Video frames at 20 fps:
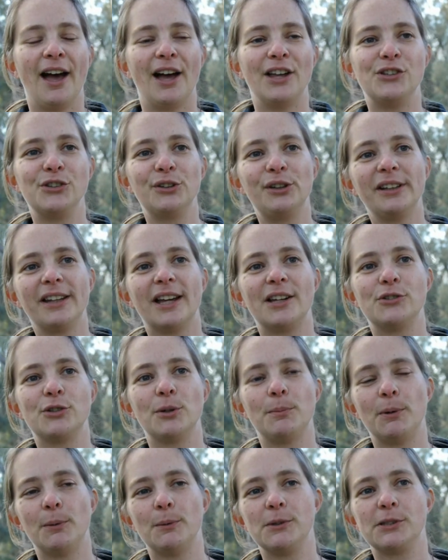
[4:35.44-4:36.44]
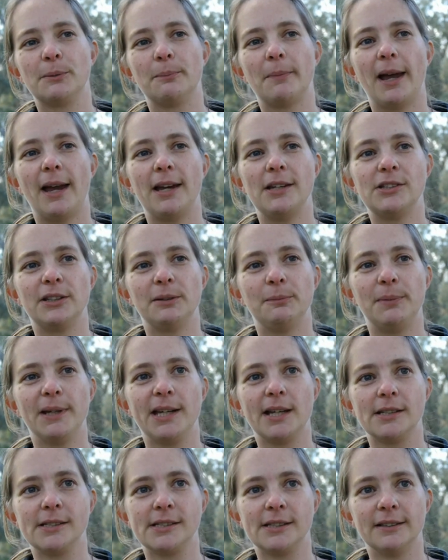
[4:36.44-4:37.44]
And during that trip, it was amazing
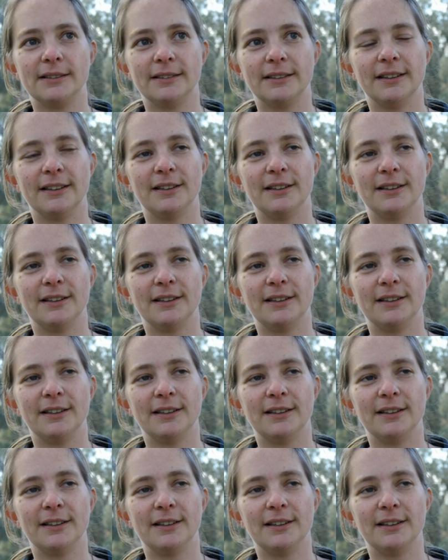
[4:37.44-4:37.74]
because there